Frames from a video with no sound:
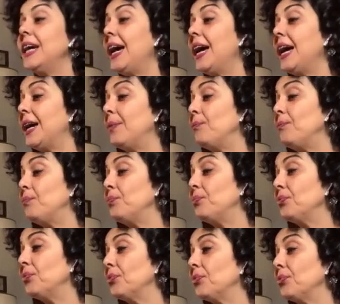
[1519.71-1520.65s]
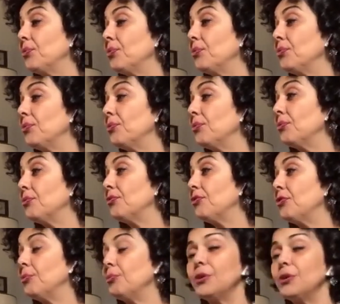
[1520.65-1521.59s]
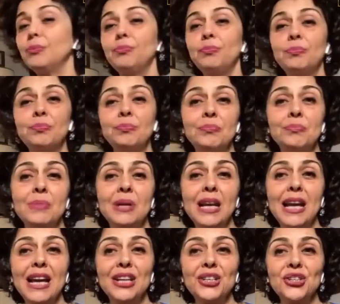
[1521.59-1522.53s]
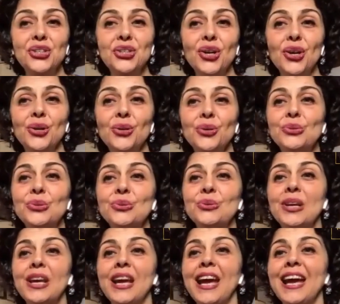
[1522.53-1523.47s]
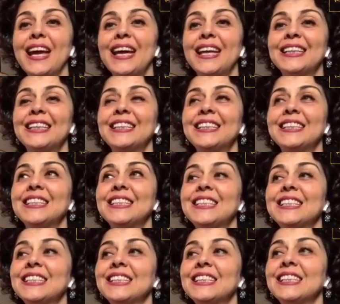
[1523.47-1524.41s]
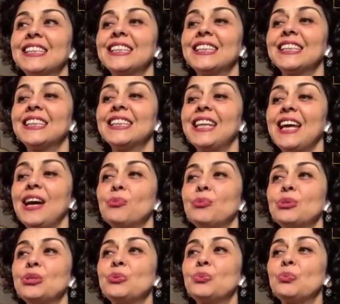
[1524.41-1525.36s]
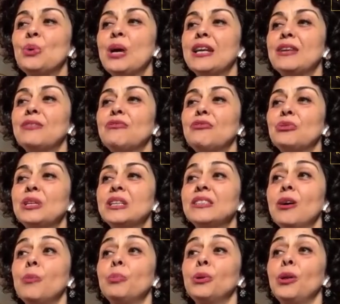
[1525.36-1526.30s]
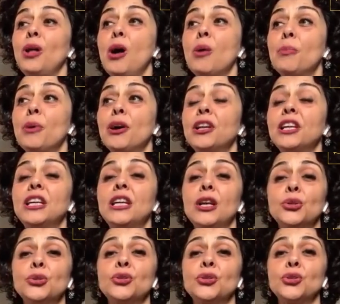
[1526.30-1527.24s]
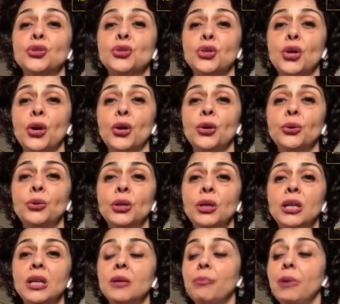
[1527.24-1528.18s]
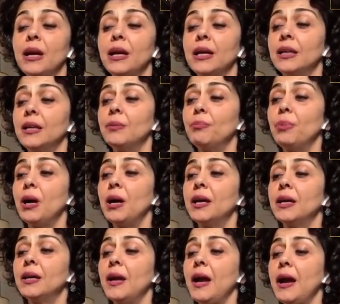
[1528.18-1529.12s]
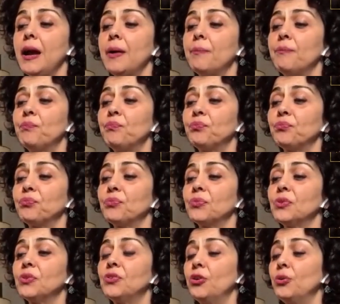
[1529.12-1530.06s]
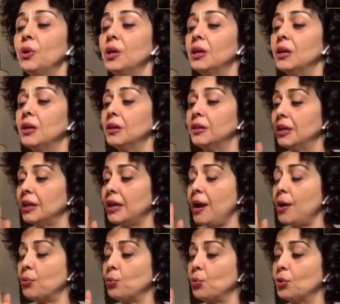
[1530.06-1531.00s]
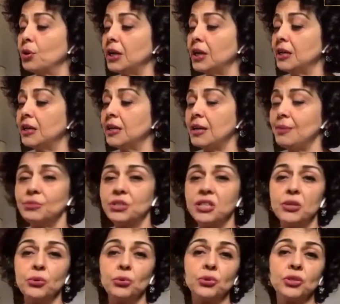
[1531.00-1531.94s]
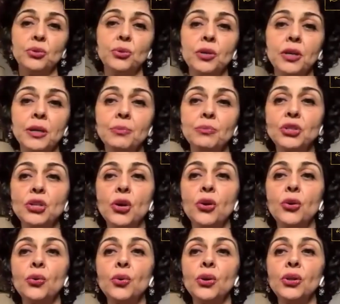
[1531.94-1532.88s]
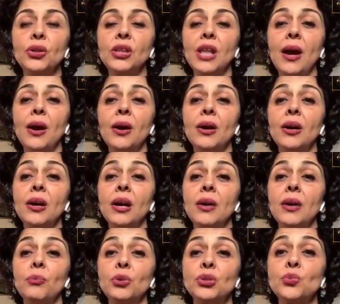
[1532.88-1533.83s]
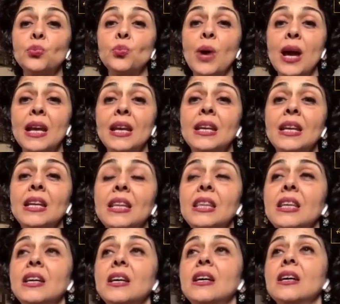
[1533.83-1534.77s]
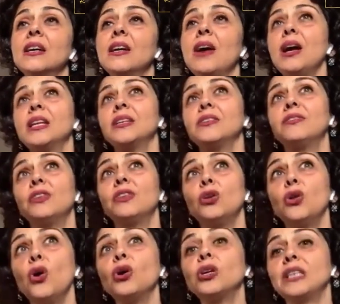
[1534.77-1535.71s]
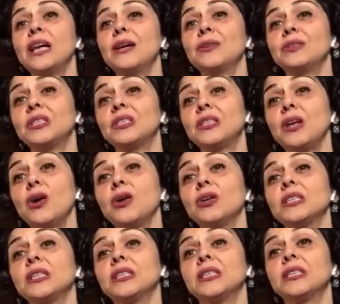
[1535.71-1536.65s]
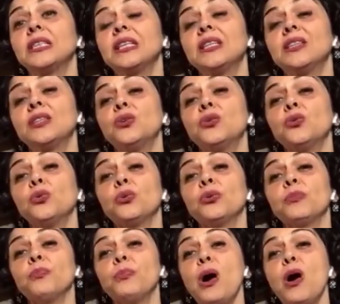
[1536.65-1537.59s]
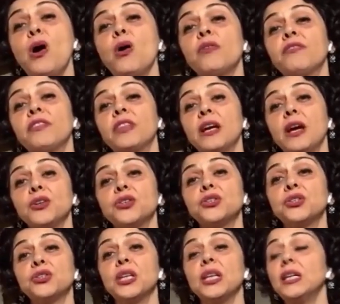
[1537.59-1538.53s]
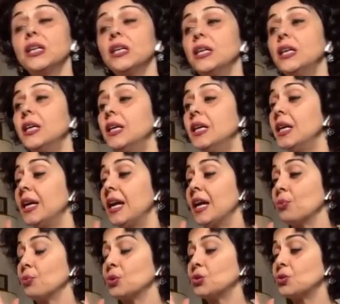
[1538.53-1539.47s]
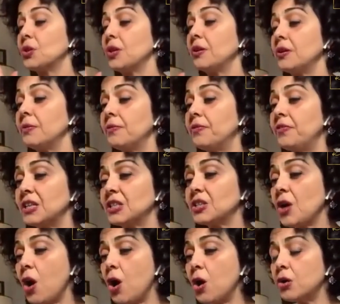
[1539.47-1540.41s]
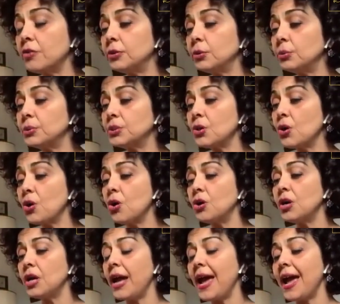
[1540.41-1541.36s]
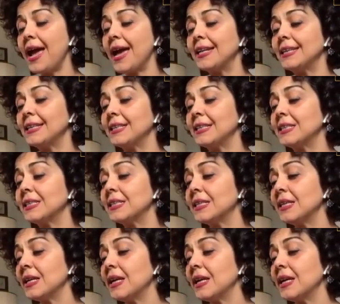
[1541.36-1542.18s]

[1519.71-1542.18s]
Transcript: um, from the Milan shows. And that was when, for example, Armani closed the show by, by um, doing the catwalk in an empty auditorium. So that was when the kind of lockdown started in the northern part of the country. It was the Venice Carnival was on, and